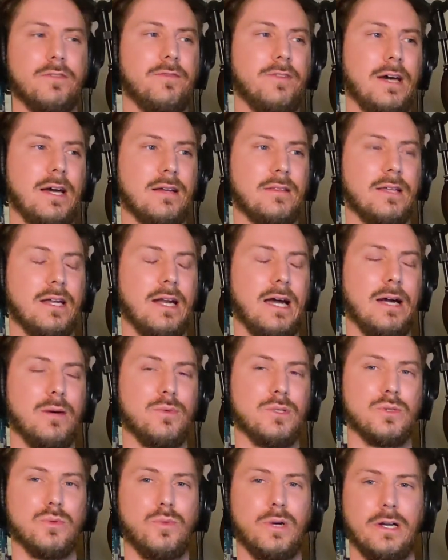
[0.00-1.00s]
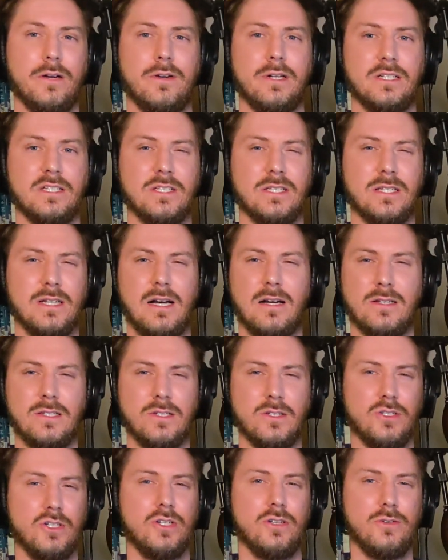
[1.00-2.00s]
of the fact that I was wearing
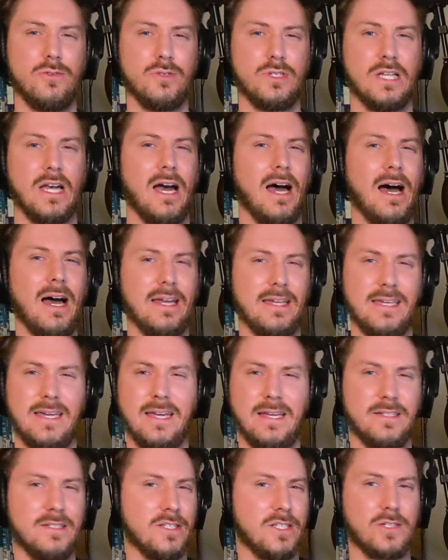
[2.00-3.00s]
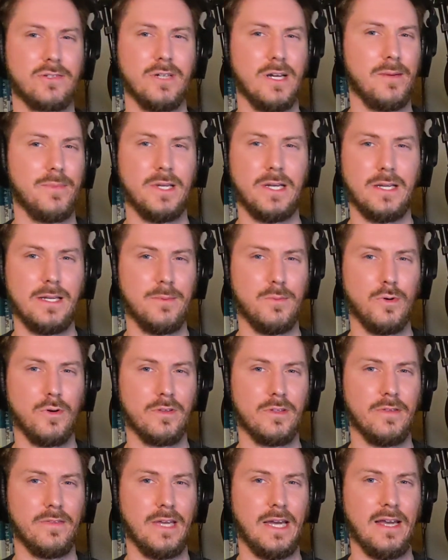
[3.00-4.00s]
socks and shoes. I can't describe it any
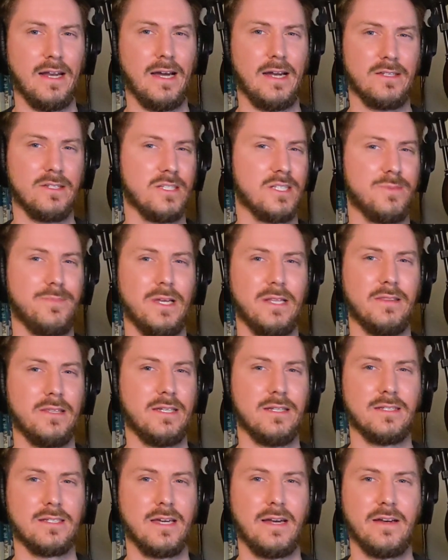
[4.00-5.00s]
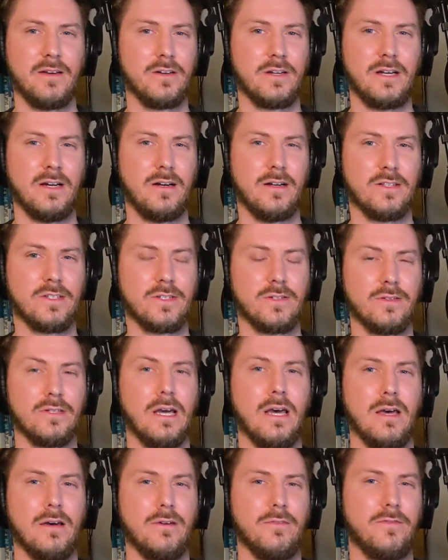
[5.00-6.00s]
more than that. I just spent the entire
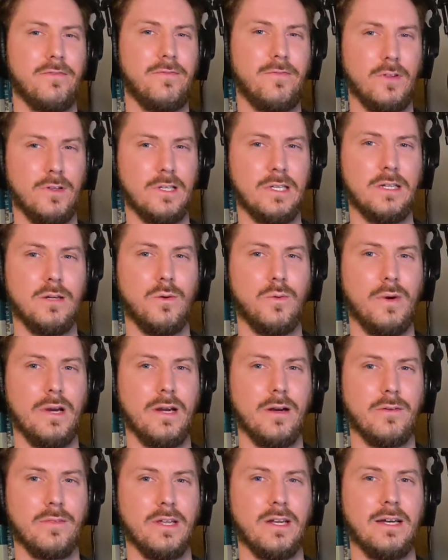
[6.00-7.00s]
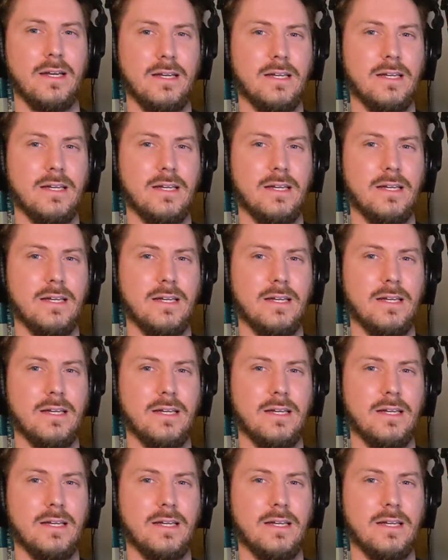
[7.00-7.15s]
concert fully aware